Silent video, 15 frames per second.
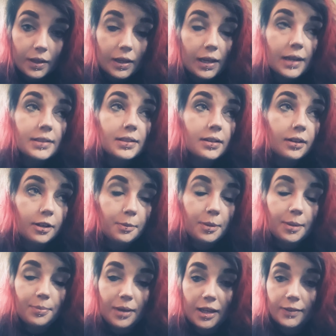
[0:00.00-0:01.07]
It's gonna
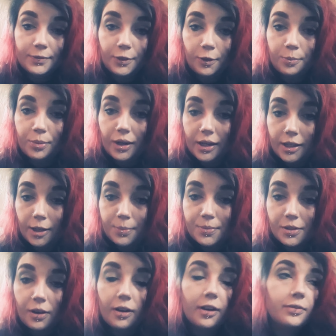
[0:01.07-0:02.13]
be painful.
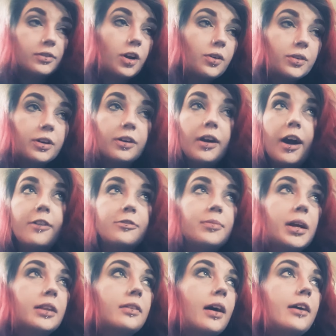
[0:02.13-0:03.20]
Breakups are. I've known her half
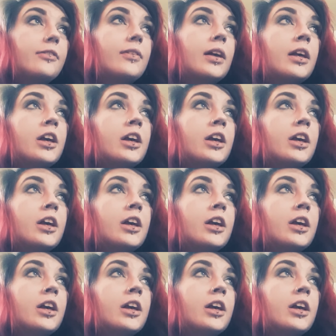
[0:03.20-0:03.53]
my life.